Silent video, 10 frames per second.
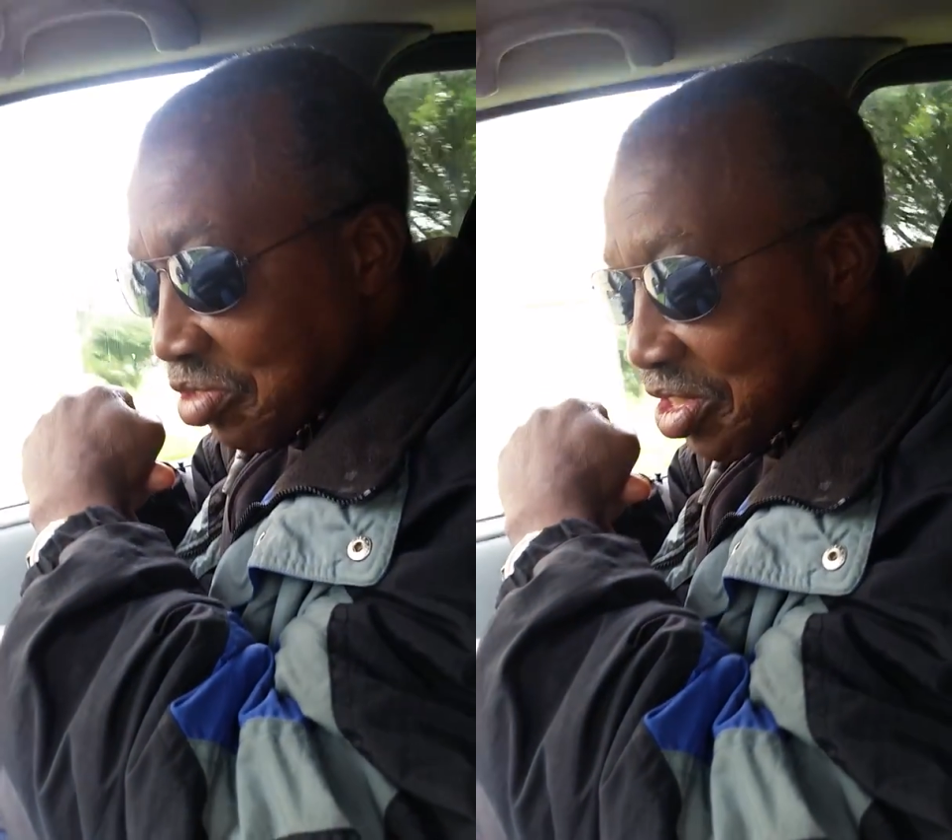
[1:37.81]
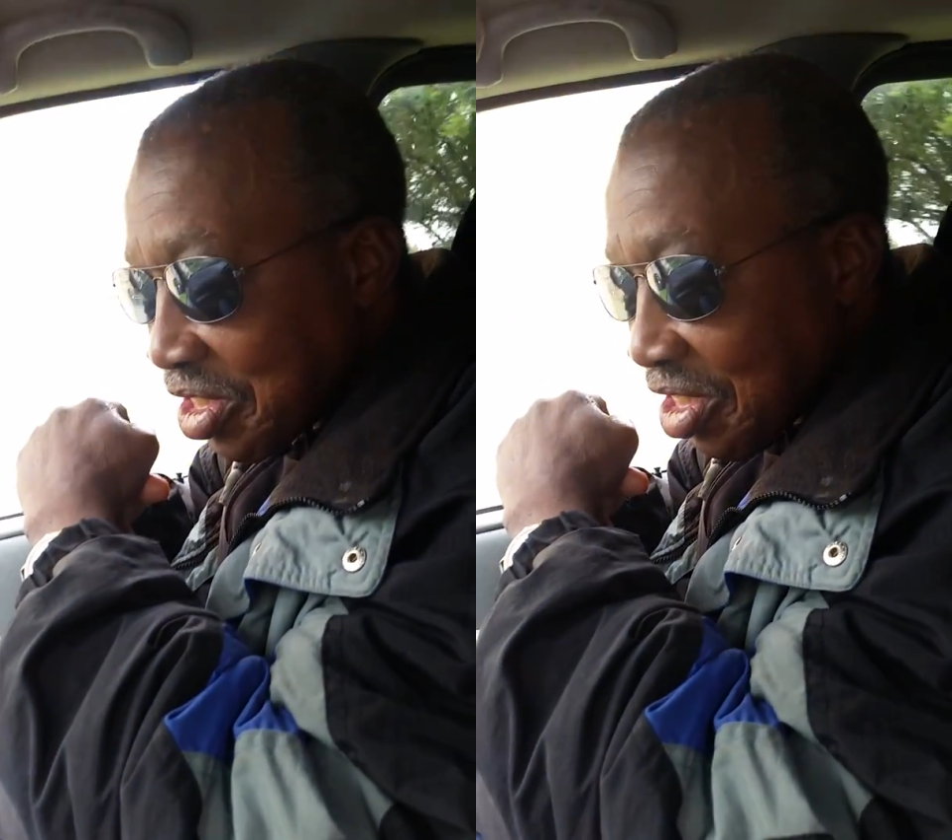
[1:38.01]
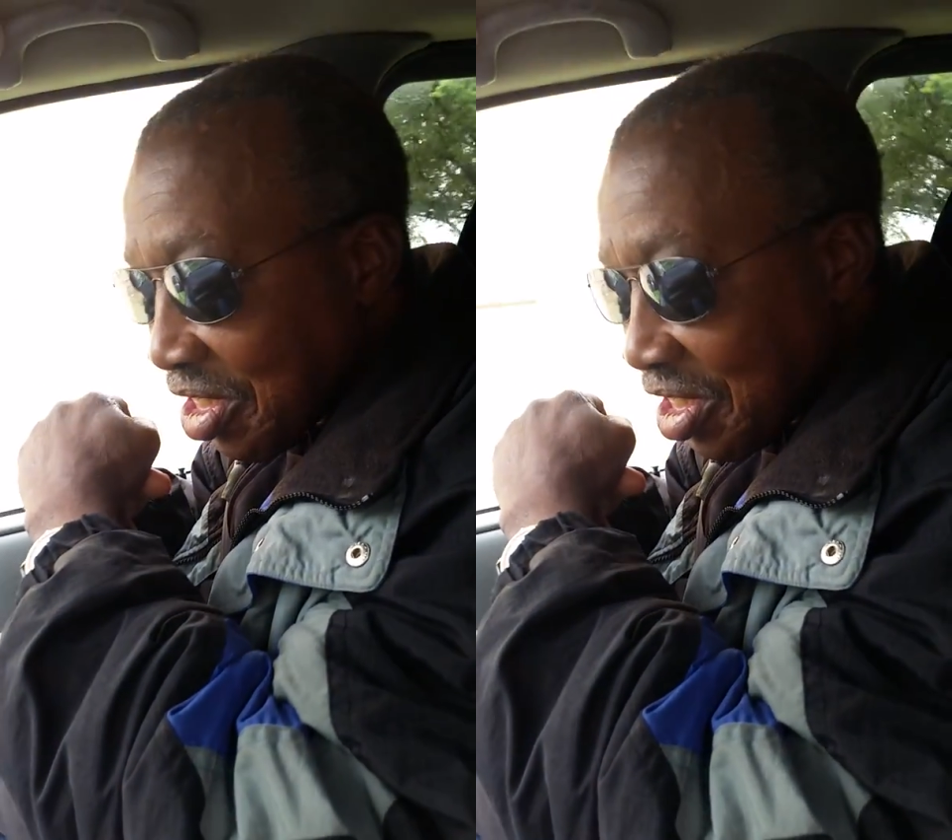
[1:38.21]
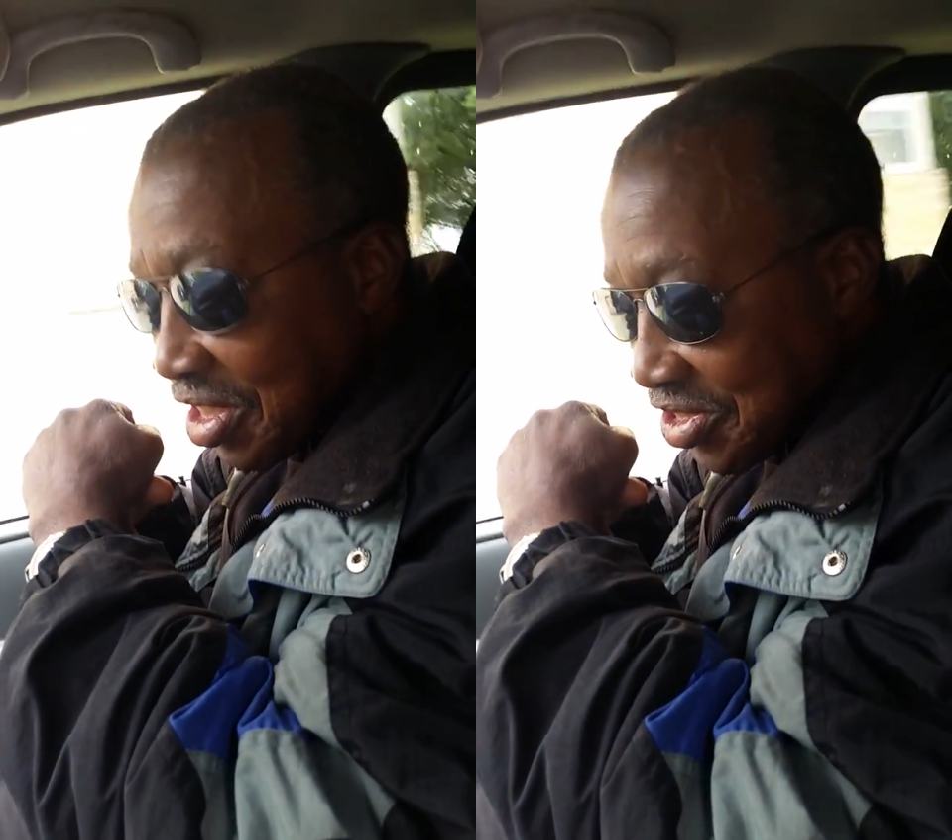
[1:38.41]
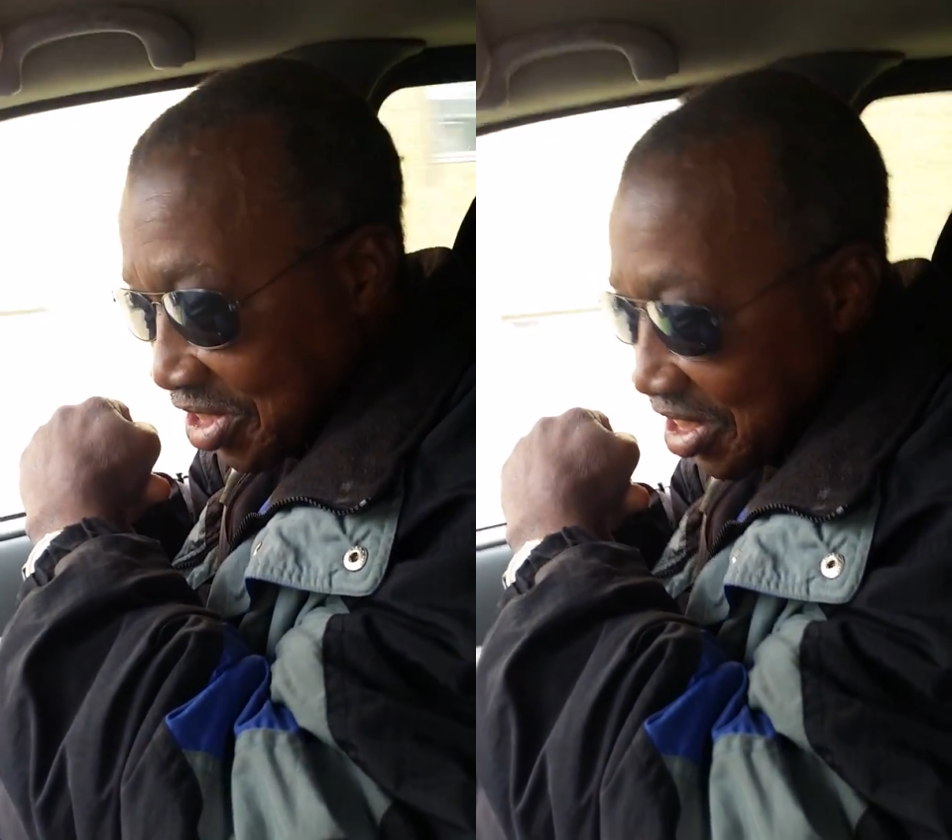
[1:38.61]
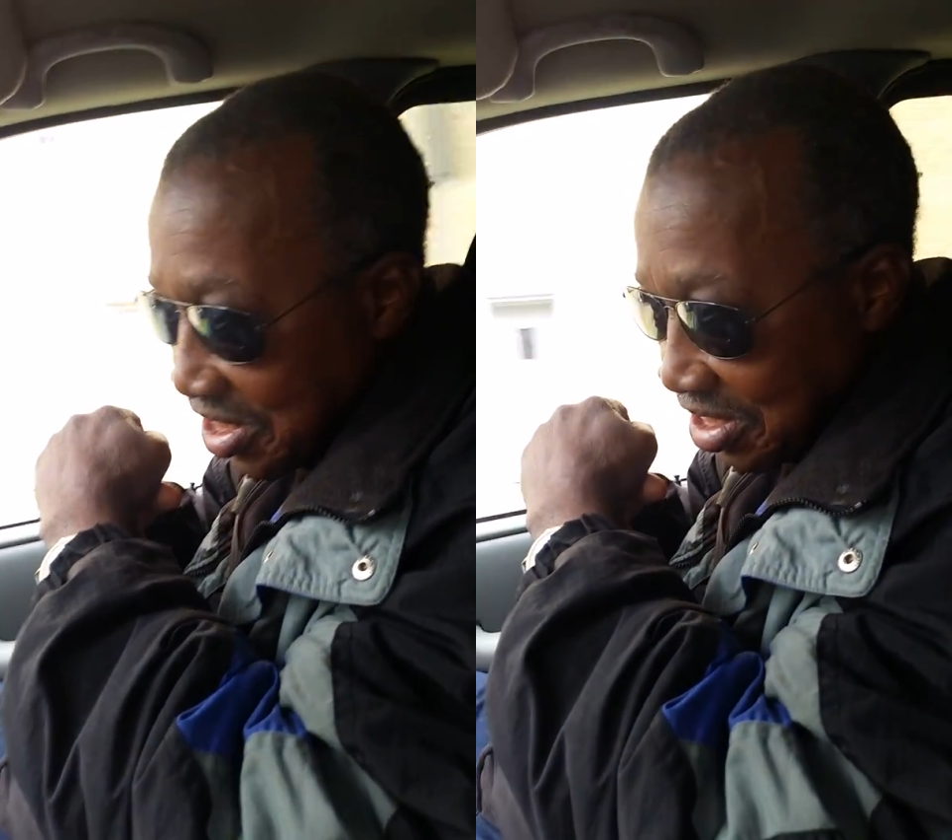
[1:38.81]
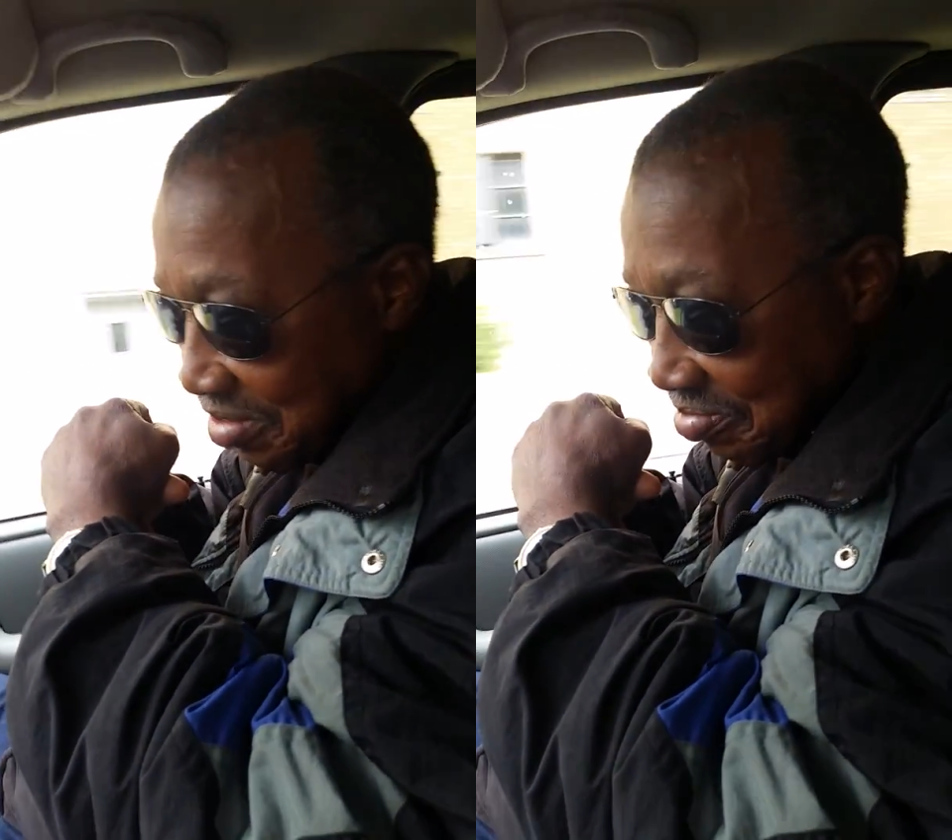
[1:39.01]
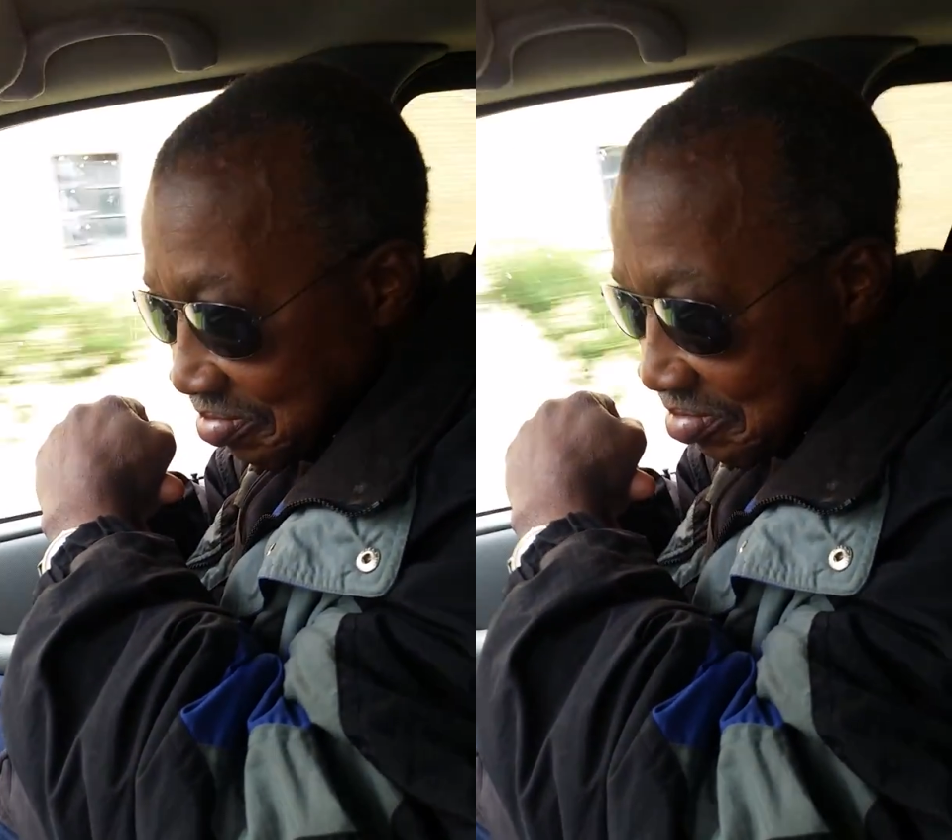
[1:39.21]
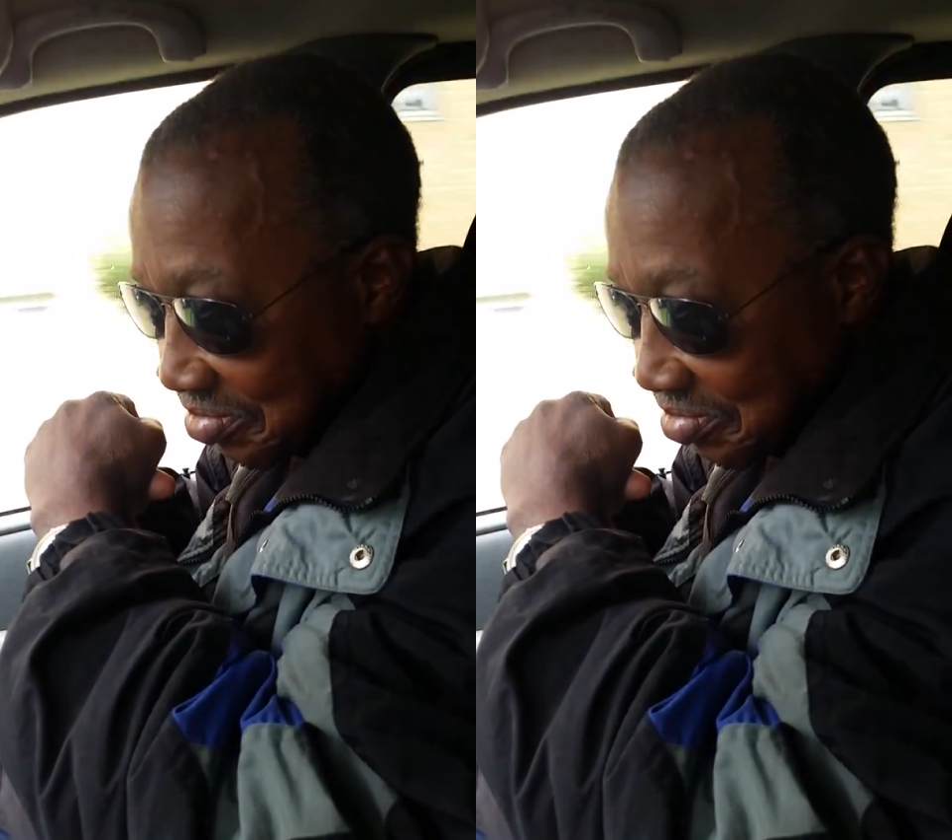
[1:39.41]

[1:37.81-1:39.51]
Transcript: reinstated him.